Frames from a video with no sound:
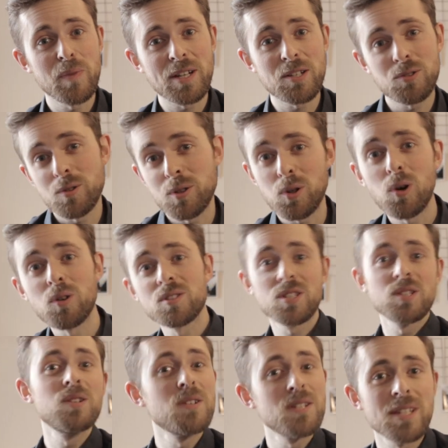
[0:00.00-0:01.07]
of making sure the
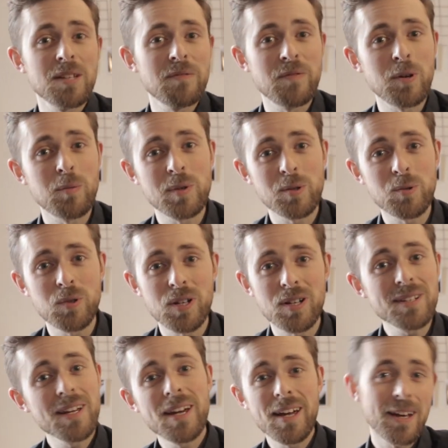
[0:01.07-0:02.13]
continuity of the film is all
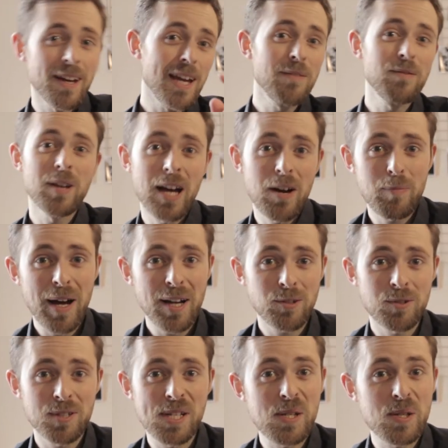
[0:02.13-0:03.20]
good. If you have bad
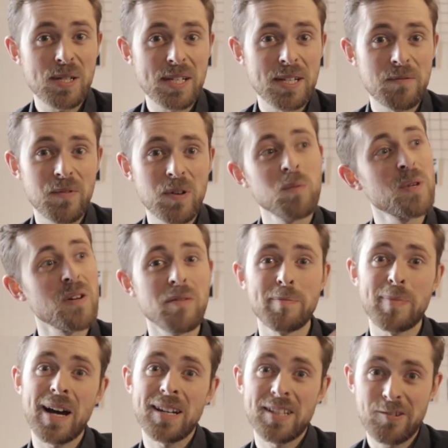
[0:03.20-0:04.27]
continuity in a film, you have a
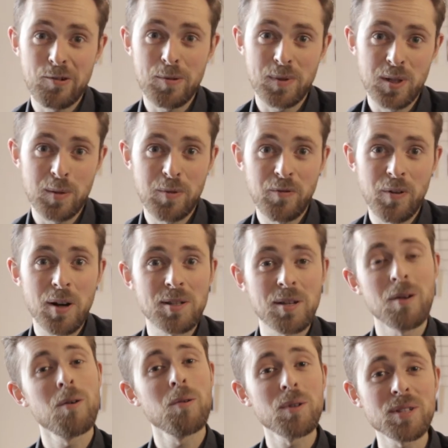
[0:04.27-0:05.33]
bad script
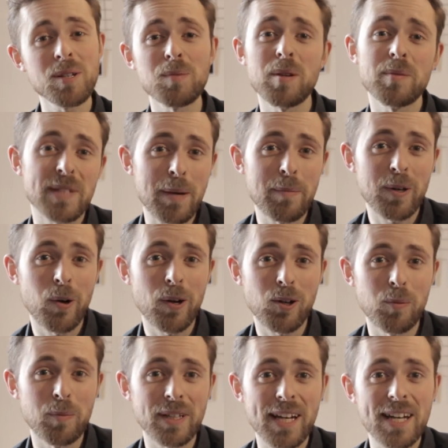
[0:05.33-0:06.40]
supervisor, although sometimes it can be quite
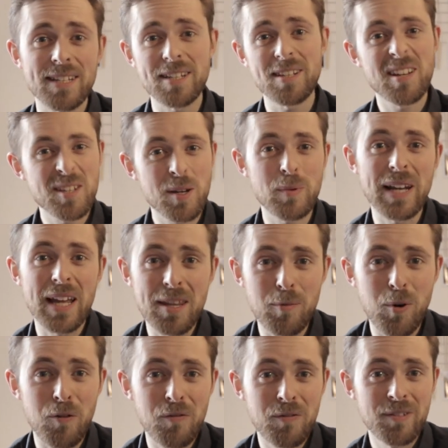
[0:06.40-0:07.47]
complicated, so we let
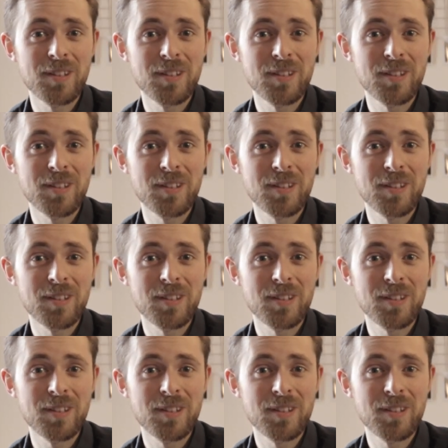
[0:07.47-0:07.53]
them off.